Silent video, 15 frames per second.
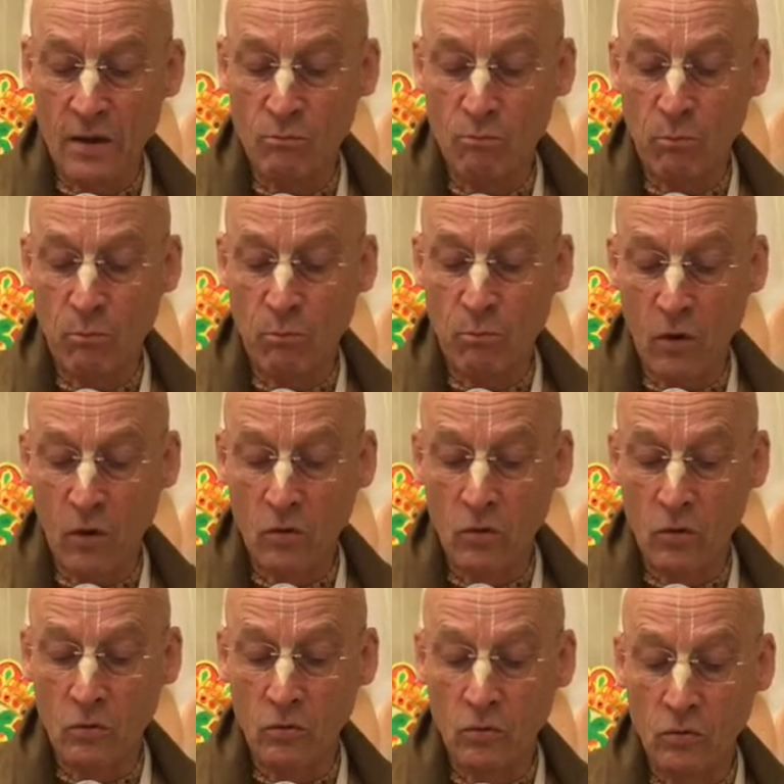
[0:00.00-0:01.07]
That's your
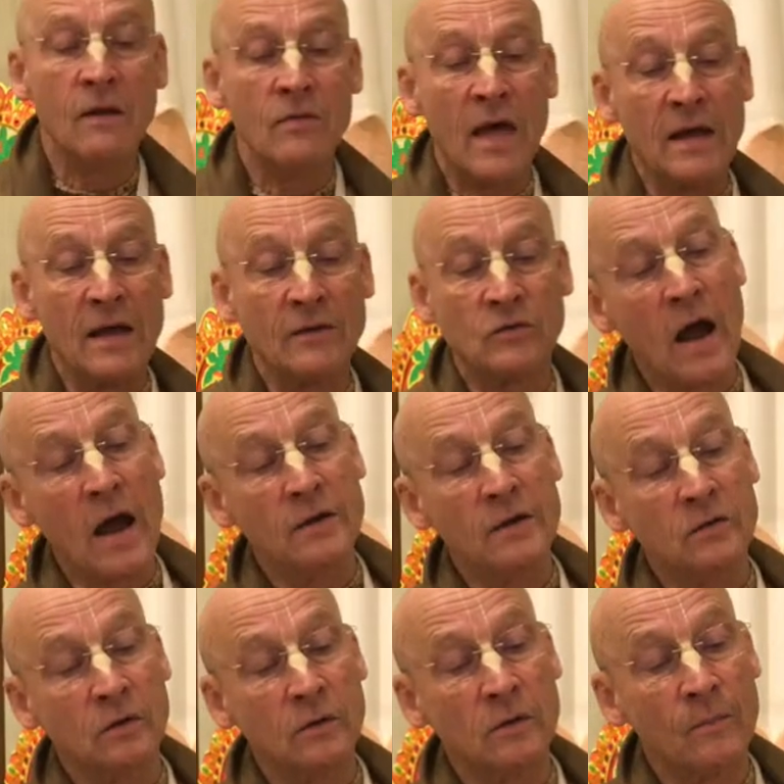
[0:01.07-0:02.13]
right.
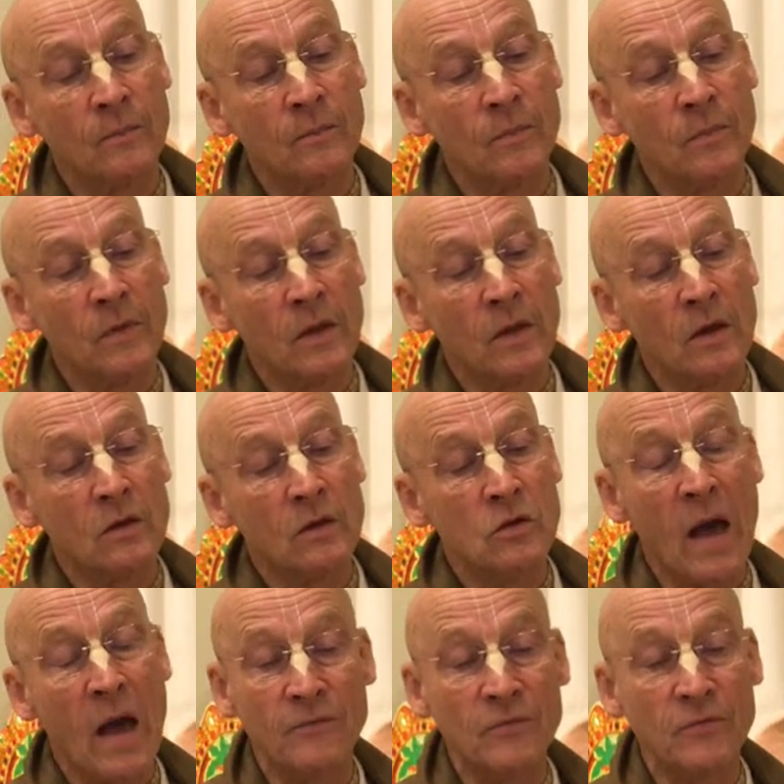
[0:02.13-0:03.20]
You have the
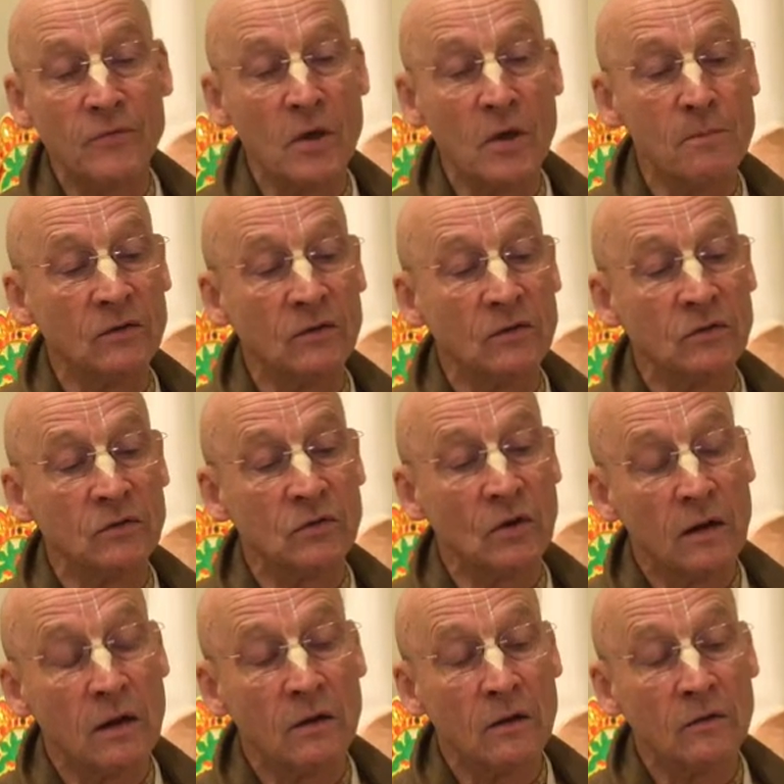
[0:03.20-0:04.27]
mace.
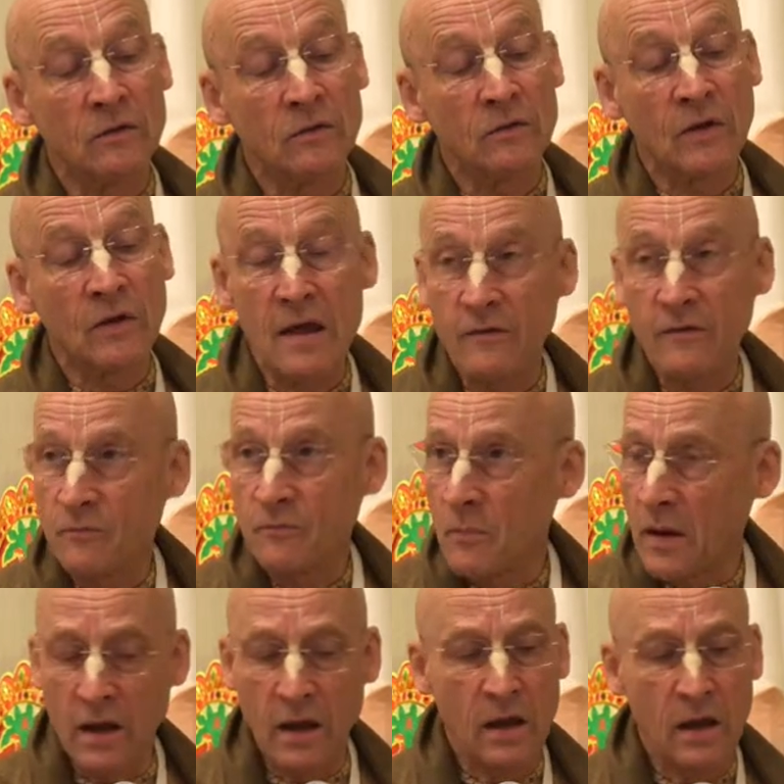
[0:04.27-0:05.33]
Save me, a
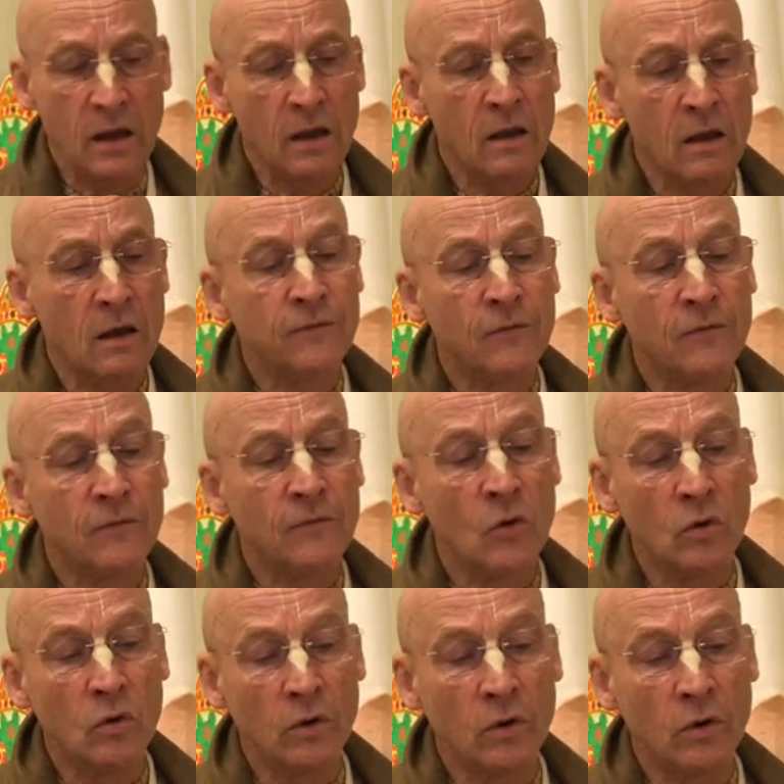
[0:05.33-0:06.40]
fallen,
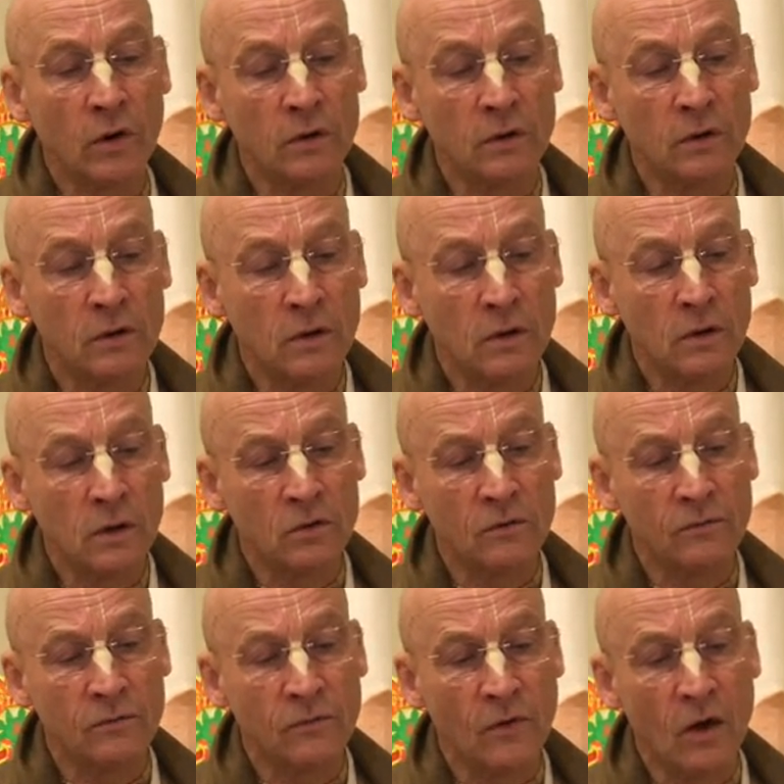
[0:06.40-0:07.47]
your divine
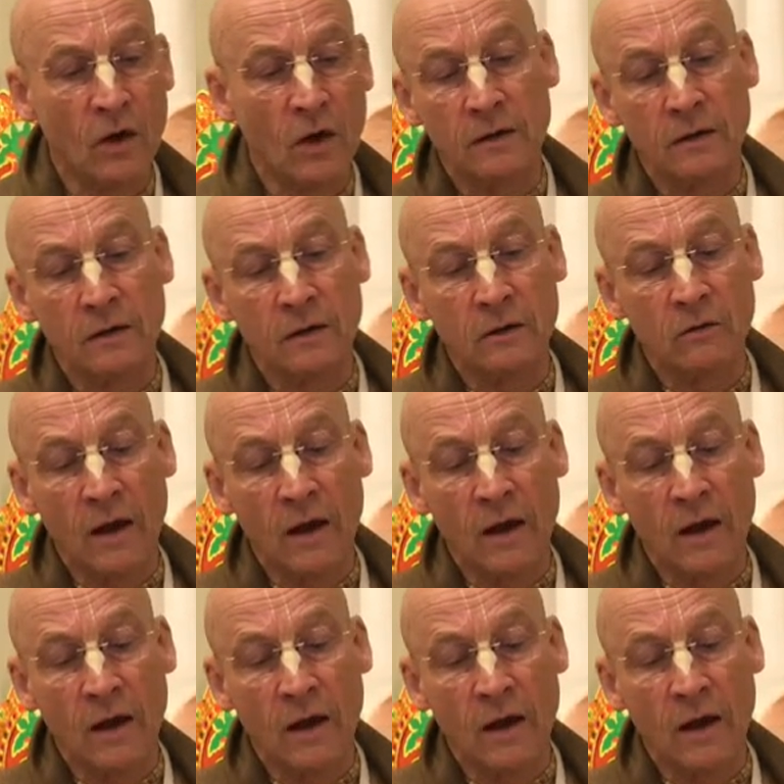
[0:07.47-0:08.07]
grace.